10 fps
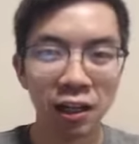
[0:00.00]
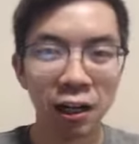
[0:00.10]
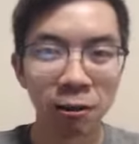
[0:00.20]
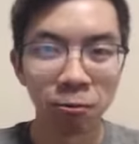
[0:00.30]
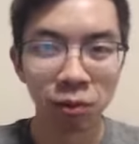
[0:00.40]

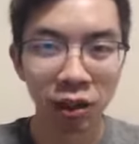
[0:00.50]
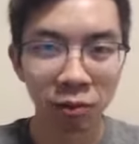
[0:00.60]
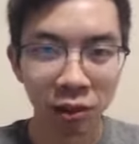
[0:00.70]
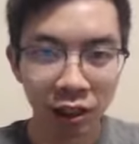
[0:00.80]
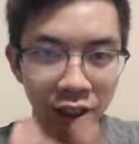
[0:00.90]
In the
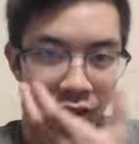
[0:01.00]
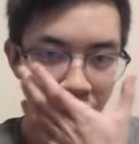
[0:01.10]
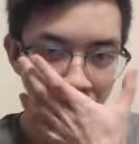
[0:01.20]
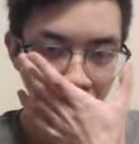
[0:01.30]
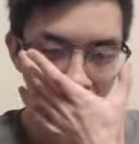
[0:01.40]
beginning,
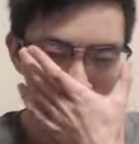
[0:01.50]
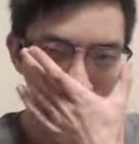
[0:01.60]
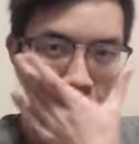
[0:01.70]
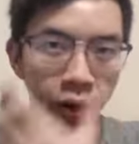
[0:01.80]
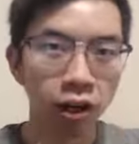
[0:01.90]
it's a little
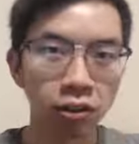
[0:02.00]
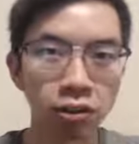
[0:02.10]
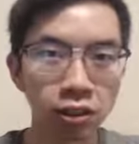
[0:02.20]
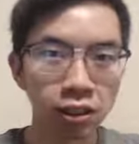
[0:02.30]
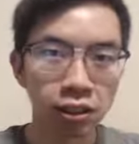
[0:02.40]
bit
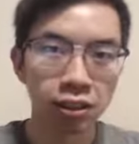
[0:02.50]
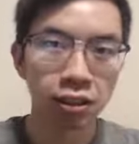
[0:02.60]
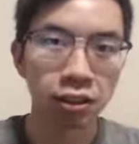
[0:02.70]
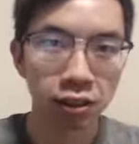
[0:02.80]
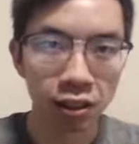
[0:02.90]
potholy
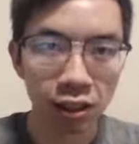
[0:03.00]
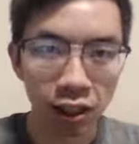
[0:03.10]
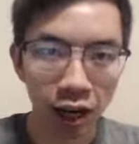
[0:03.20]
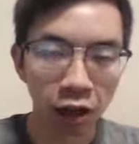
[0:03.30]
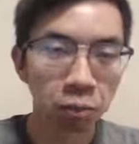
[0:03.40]
near
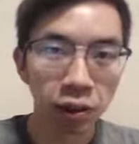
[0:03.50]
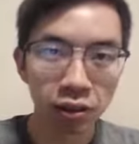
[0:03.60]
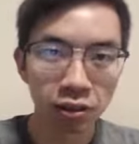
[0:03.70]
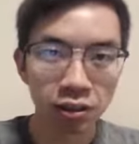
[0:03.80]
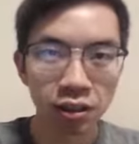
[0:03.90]
the
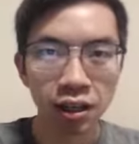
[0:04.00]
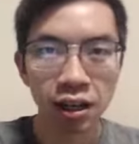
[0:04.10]
hairpins.